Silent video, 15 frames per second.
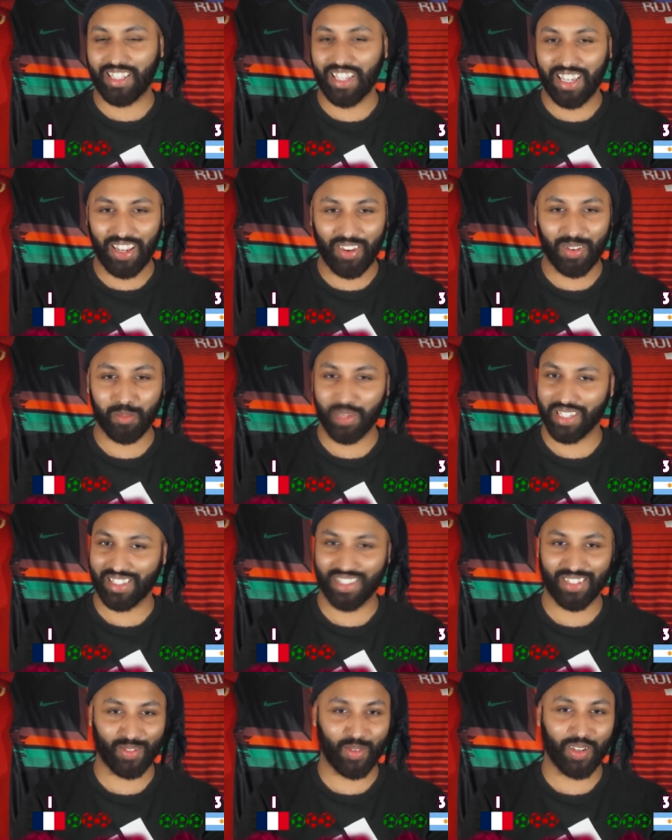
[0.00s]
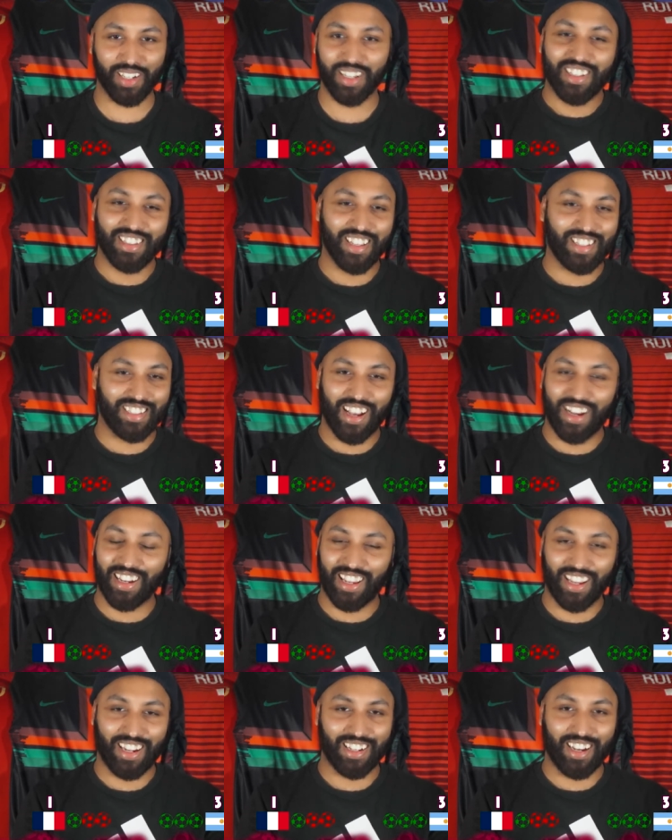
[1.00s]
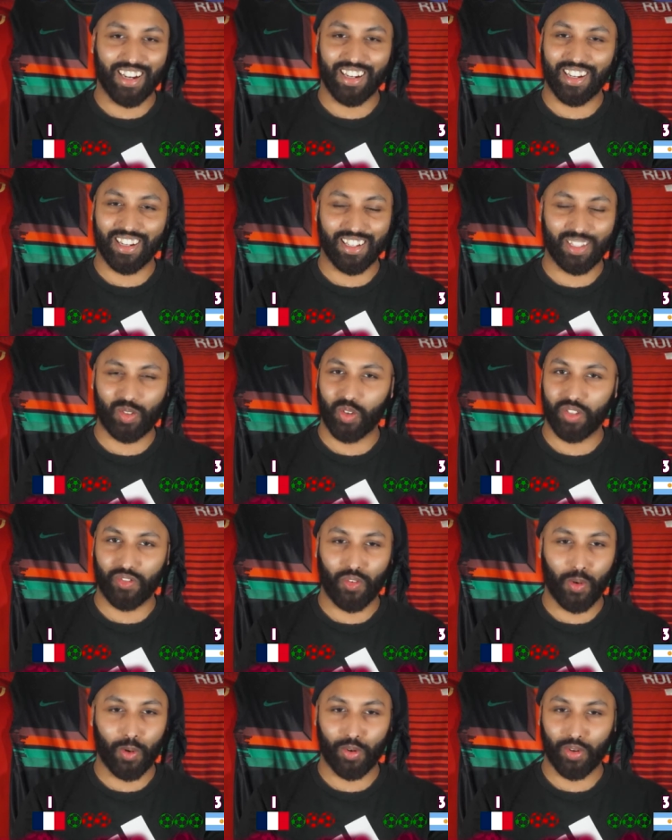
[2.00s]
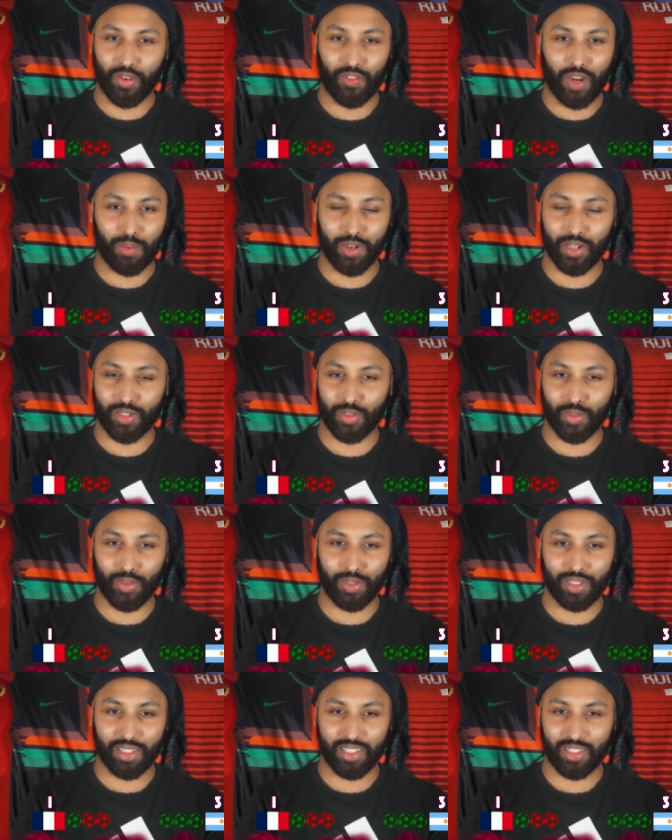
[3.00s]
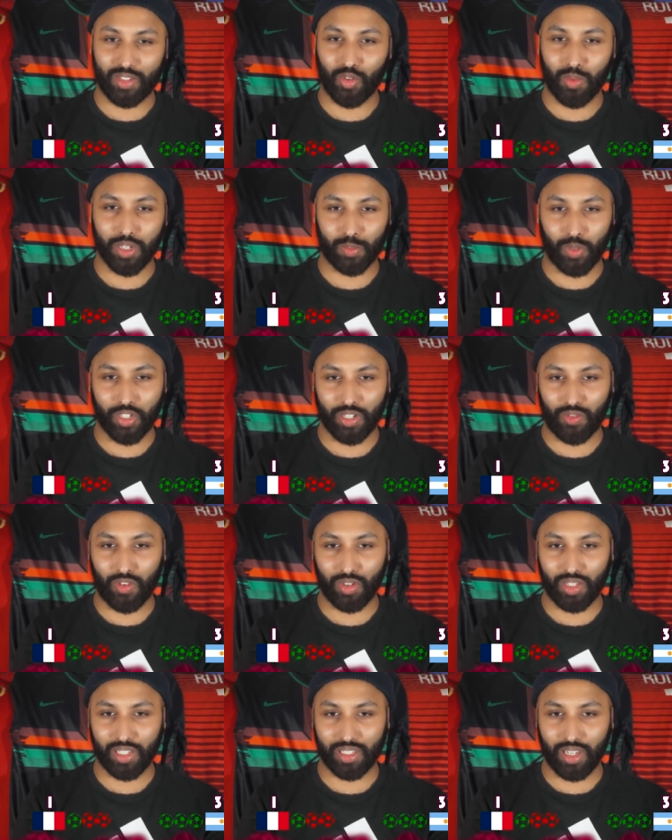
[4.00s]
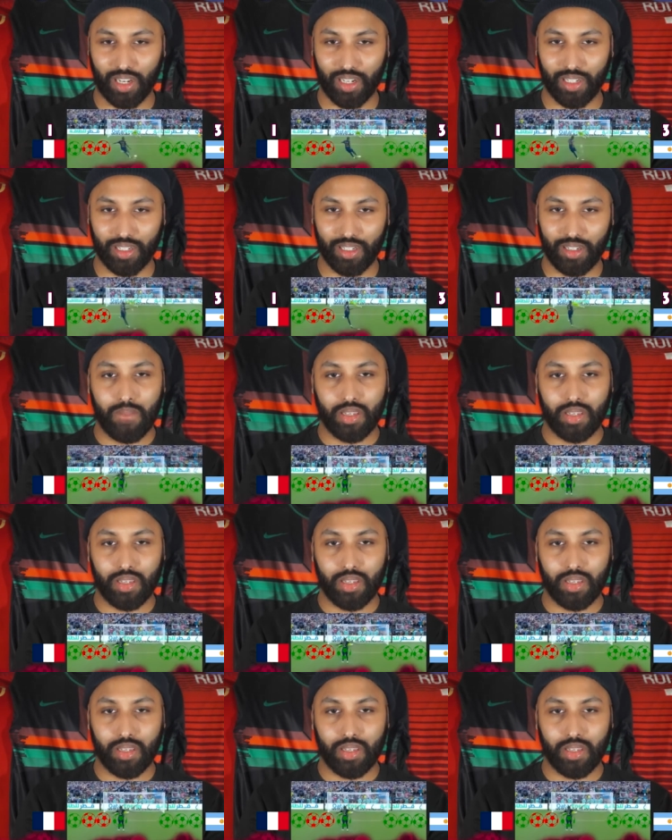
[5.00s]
I think he'll miss this one. This young kid, I, he's 24, 25 years old. It's too much pressure for this guy.